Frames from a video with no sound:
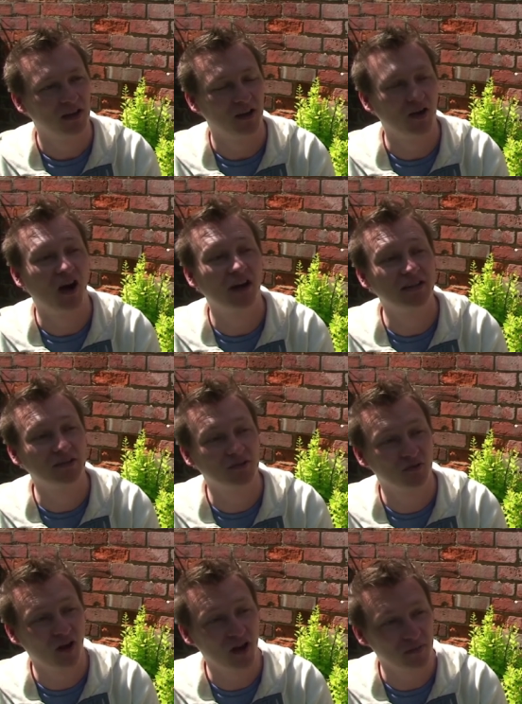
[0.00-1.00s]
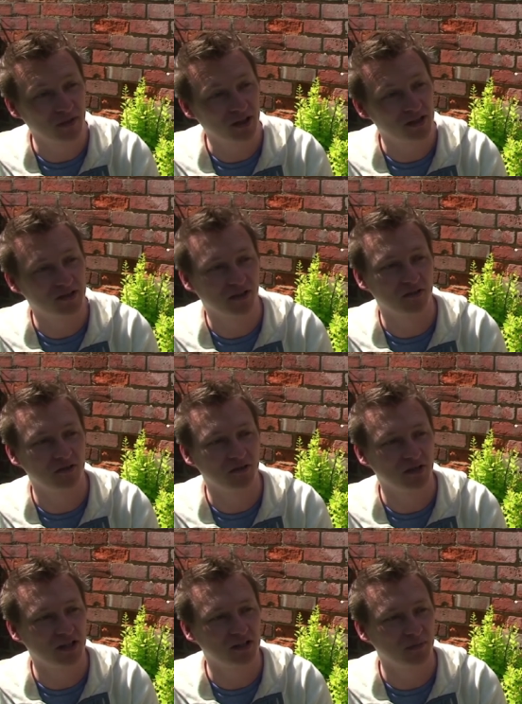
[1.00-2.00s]
and I described it, so you
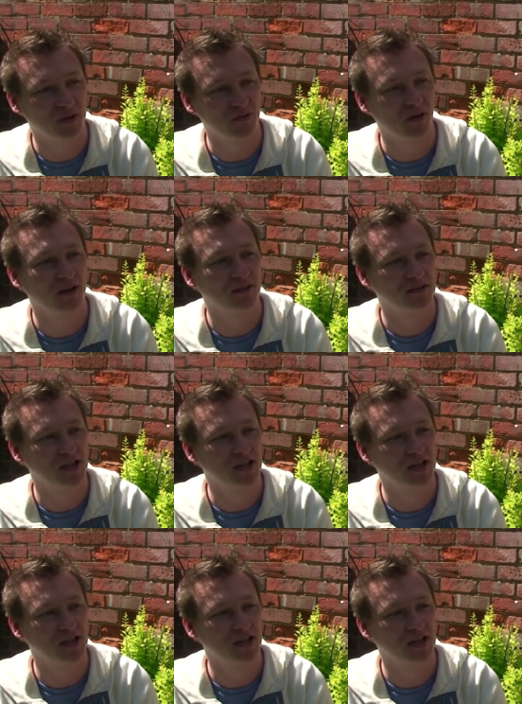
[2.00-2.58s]
said to me, right,